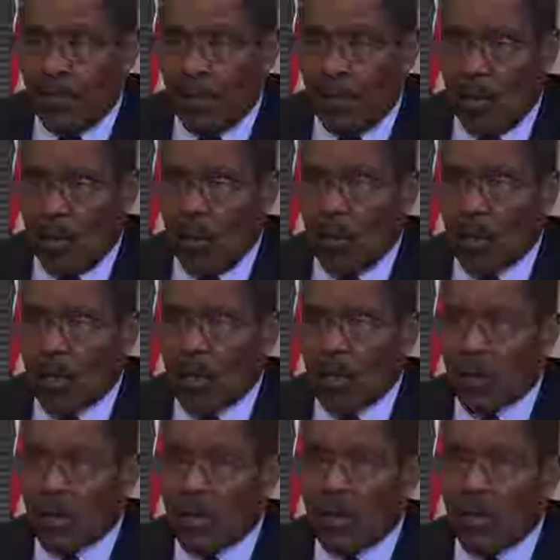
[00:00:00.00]
from a law
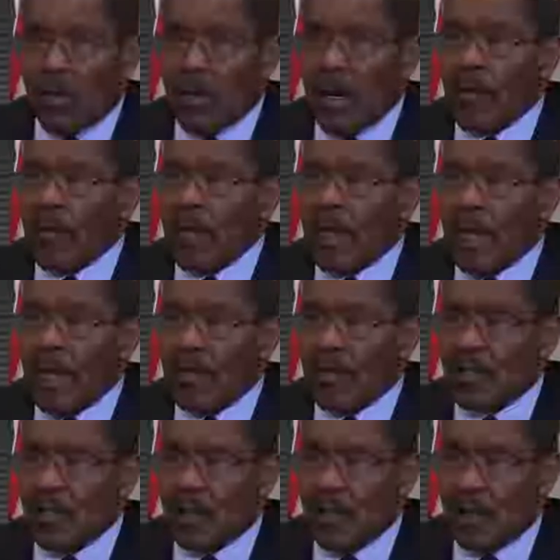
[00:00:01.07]
clerk on every
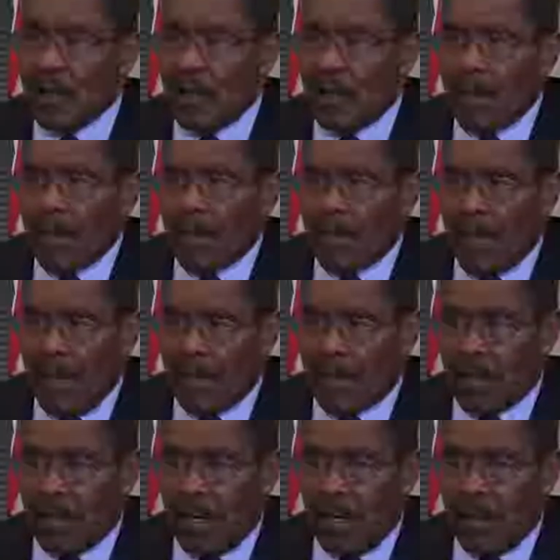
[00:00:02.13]
case that
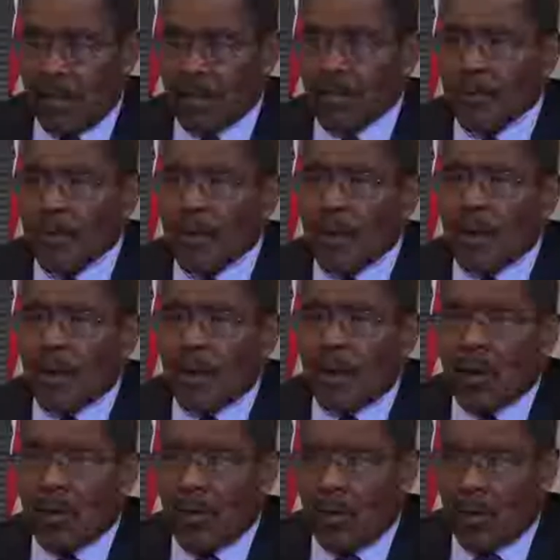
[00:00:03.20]

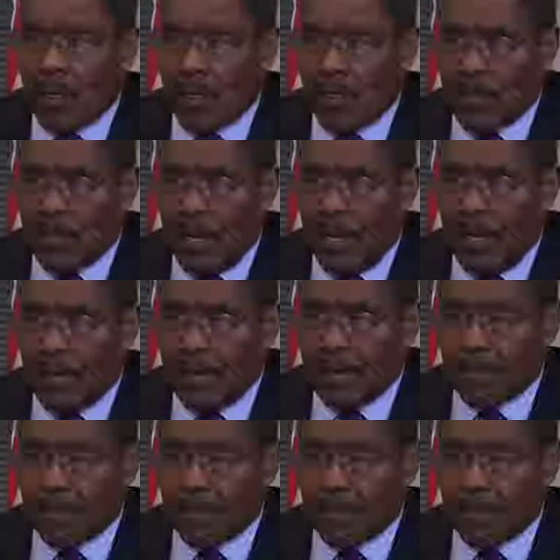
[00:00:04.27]
you're going to decide.